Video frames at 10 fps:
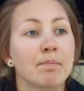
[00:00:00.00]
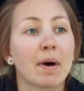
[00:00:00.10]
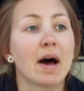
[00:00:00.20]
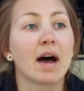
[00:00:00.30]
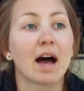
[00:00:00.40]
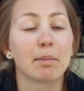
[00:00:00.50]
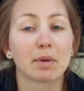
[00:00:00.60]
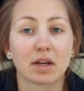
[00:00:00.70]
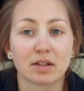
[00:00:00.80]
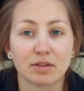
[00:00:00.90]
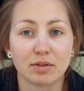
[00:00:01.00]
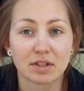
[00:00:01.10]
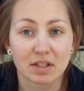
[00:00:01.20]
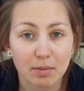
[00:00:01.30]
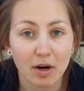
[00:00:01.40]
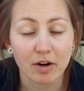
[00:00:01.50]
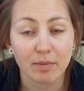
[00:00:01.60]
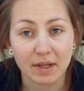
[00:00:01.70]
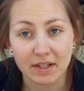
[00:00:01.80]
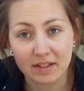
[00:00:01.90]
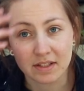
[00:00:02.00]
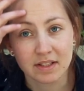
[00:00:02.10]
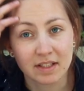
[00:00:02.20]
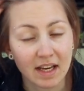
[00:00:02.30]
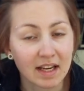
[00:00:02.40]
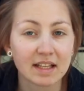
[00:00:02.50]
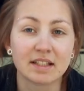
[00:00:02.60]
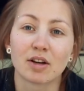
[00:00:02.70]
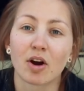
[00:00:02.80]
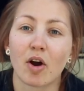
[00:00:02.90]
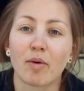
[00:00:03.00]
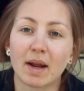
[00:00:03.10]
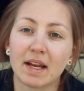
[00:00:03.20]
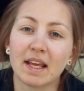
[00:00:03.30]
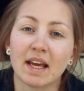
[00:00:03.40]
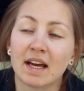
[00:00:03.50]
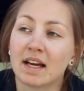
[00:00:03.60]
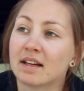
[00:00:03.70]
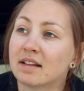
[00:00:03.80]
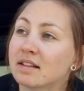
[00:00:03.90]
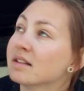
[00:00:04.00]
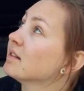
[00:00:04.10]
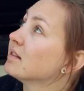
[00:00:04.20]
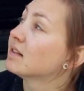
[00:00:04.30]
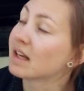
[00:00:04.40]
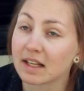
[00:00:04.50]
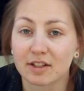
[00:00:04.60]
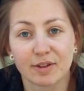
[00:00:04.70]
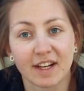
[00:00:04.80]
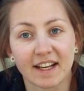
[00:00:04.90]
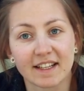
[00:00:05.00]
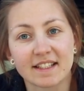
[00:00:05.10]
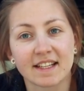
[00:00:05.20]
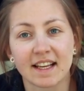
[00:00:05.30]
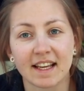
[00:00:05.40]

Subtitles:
But I'm going to do this tomorrow because the day is already getting to an end.